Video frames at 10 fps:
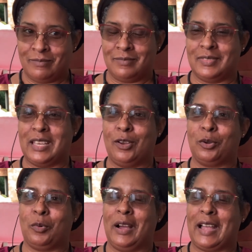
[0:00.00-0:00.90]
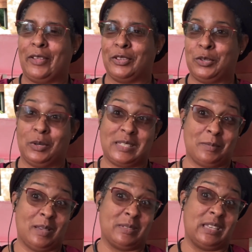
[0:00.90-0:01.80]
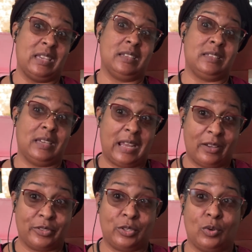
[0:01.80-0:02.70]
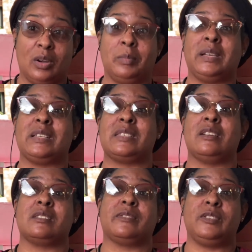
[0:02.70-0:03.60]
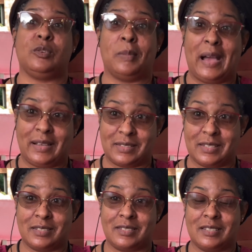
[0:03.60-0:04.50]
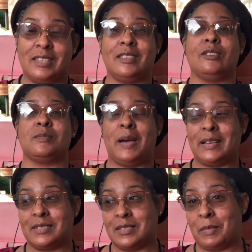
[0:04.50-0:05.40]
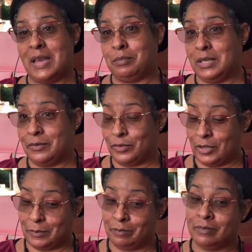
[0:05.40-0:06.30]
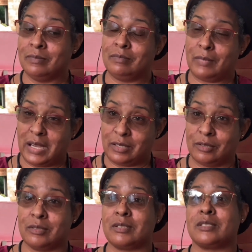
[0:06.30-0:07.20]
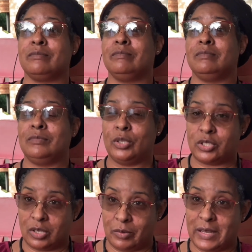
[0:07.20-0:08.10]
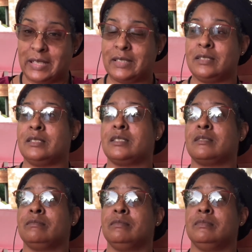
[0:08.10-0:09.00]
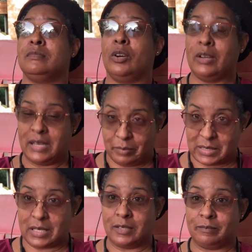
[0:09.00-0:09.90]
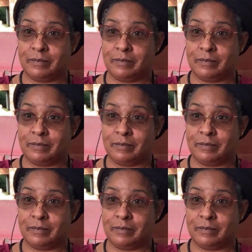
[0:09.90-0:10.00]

they go to walk out the door, sometimes they can't get out the door because there's a few boxes. And those boxes might be from Michael's or Joann's or Amazon.